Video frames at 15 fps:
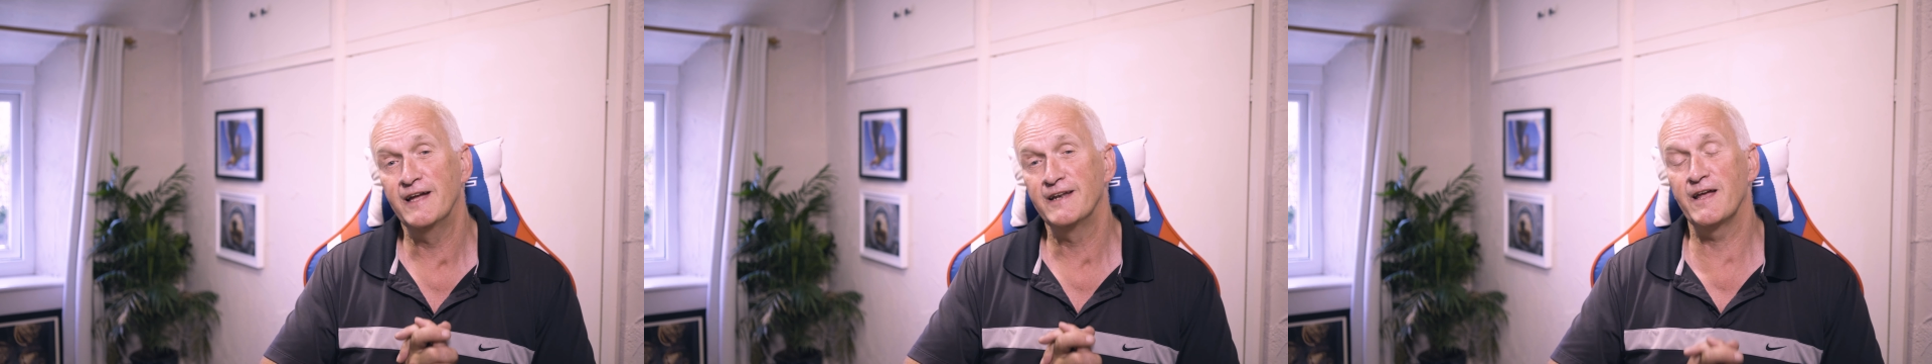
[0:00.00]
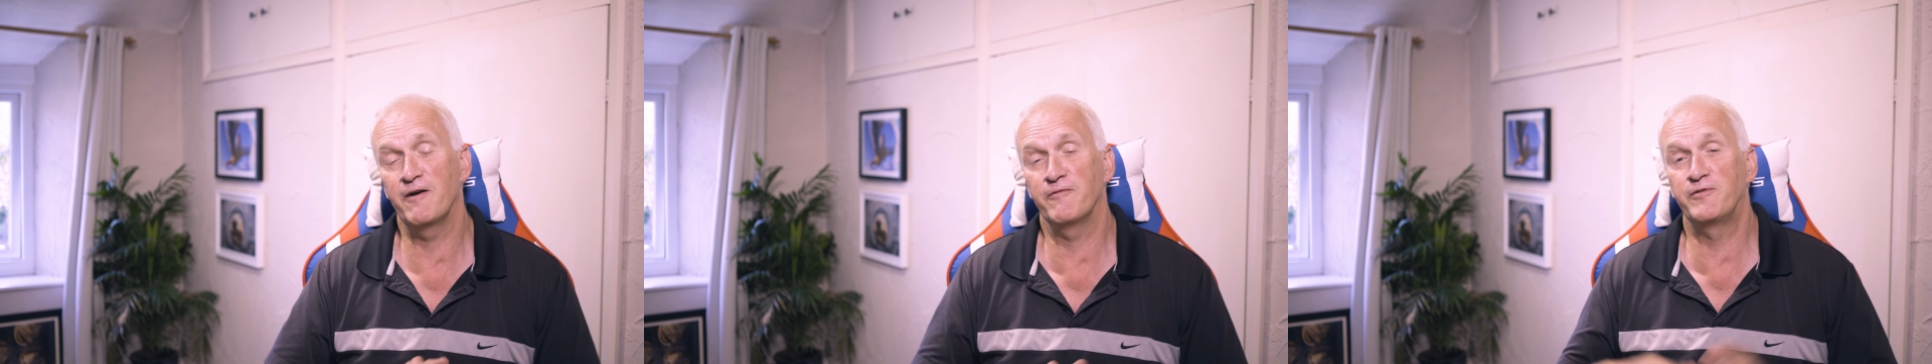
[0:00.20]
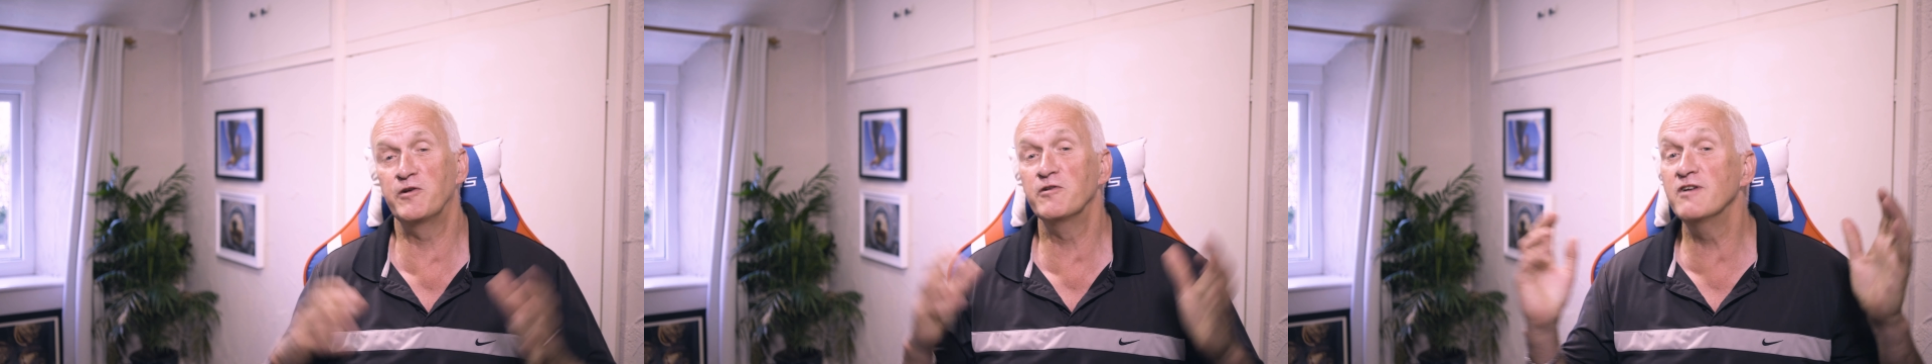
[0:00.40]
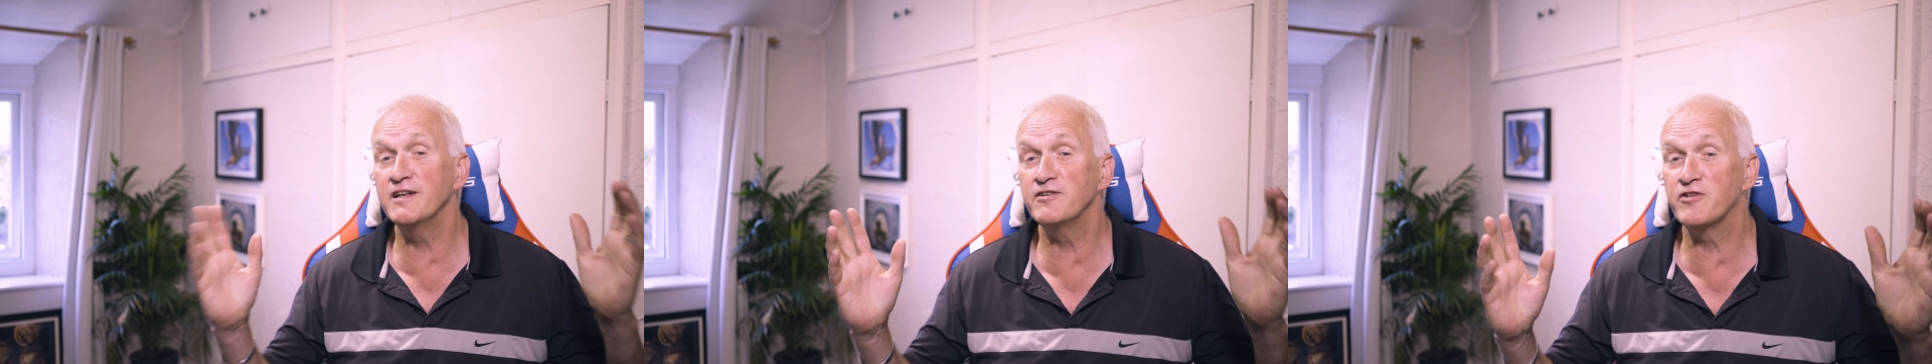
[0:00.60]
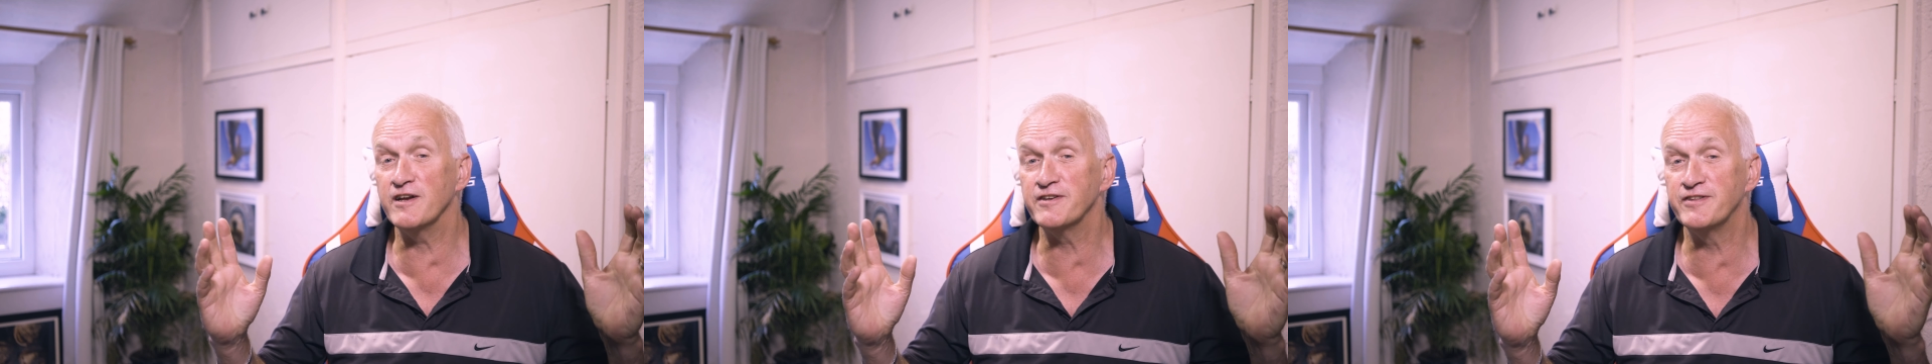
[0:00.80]
Now, if you're
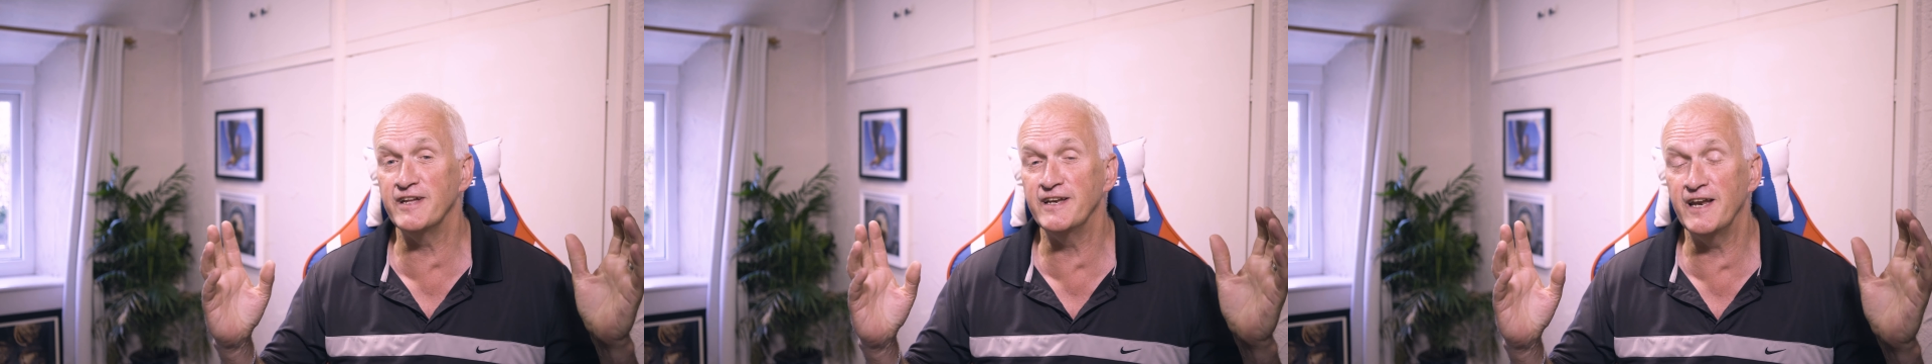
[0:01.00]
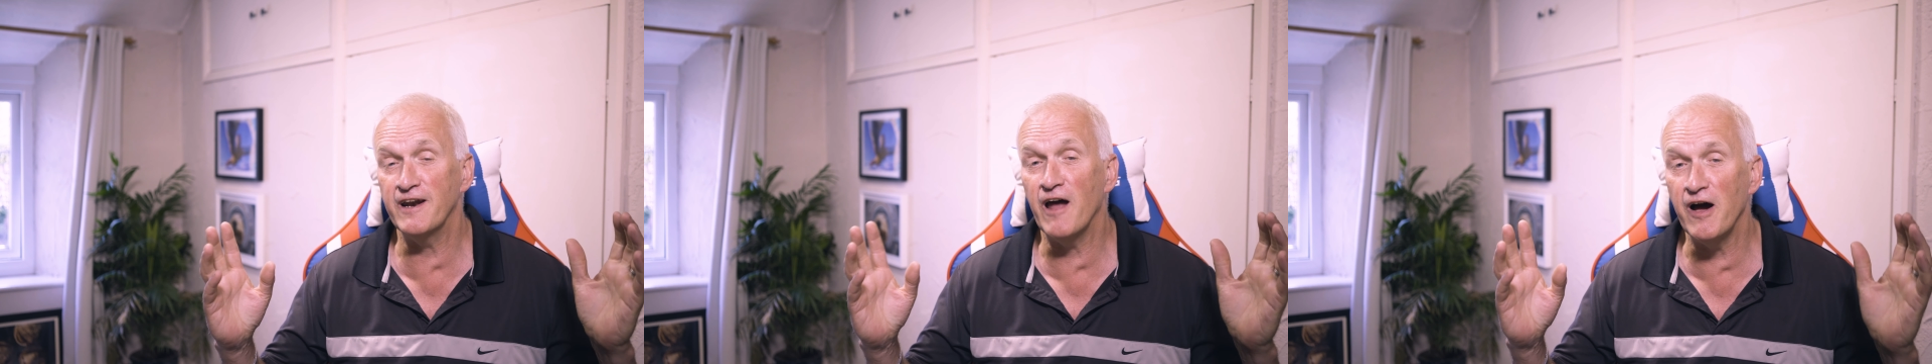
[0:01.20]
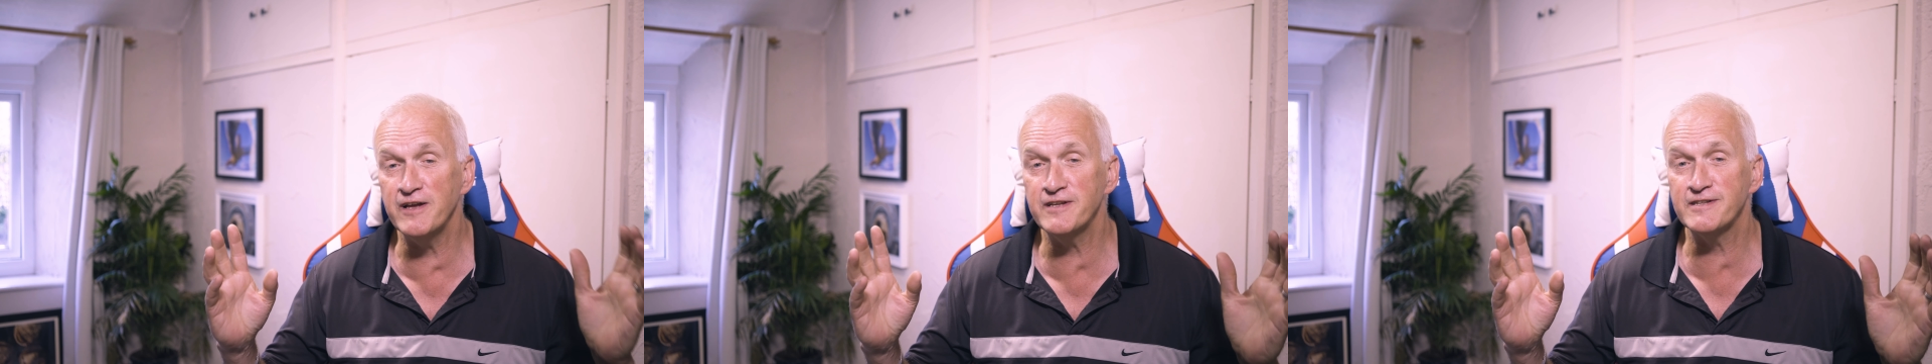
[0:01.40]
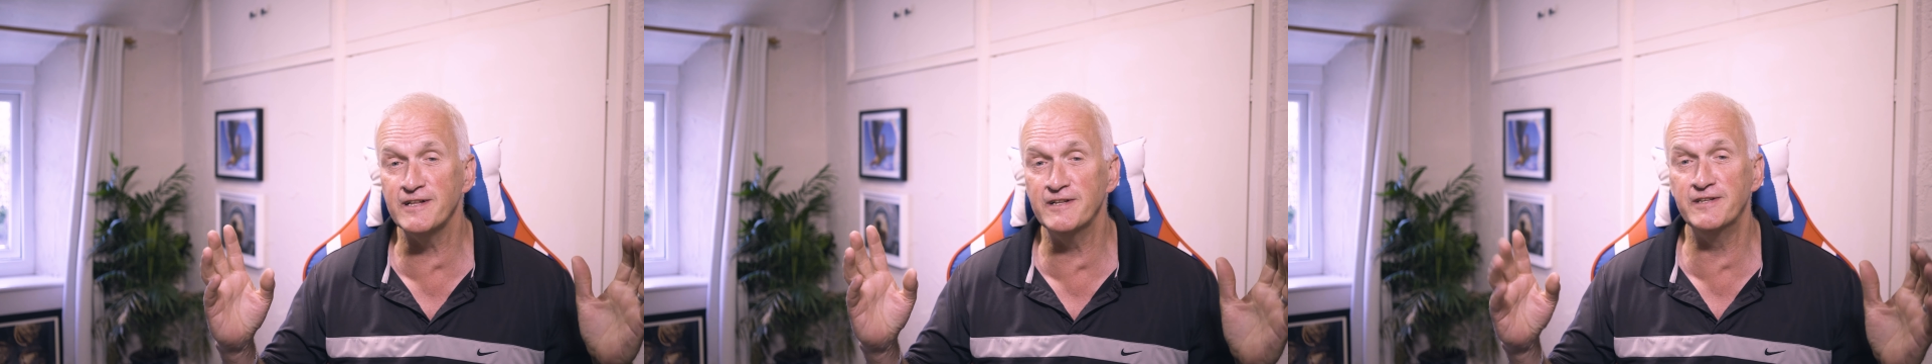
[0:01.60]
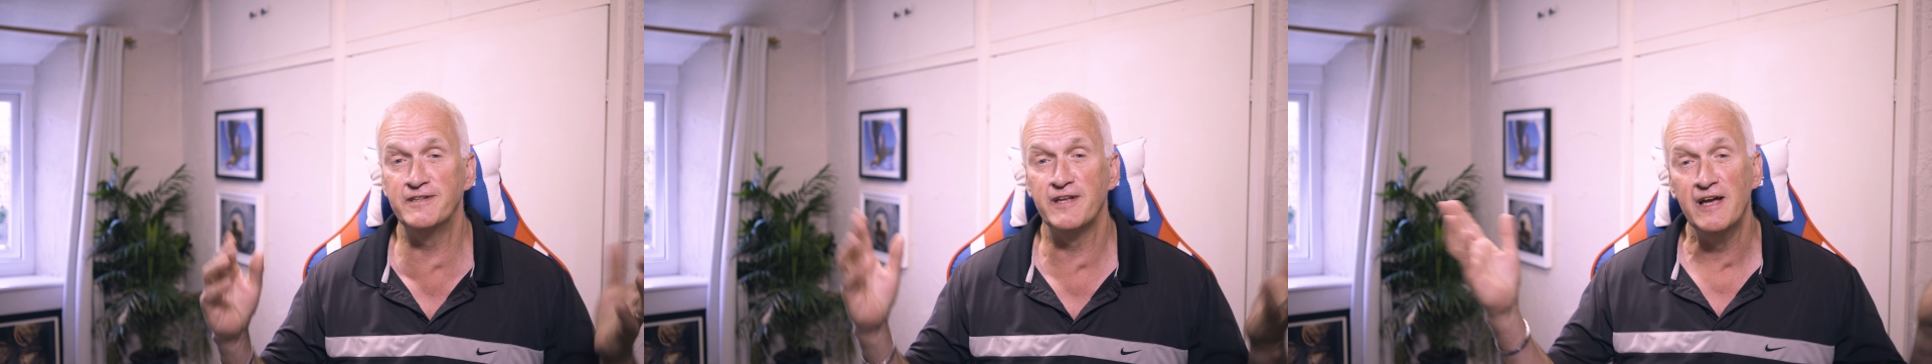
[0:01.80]
interested in
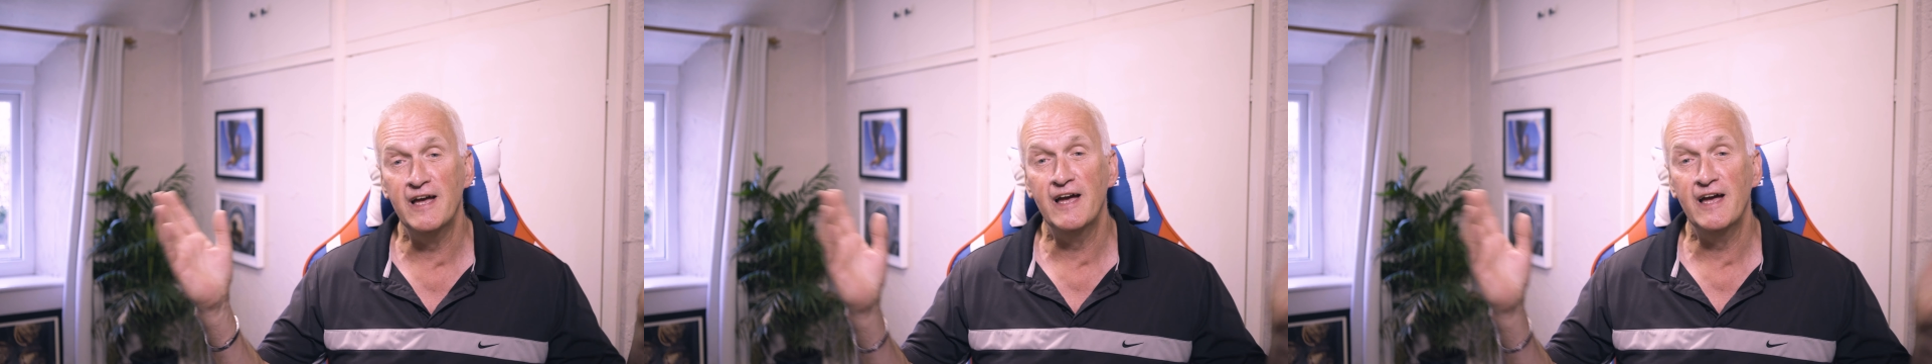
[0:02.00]
Iceland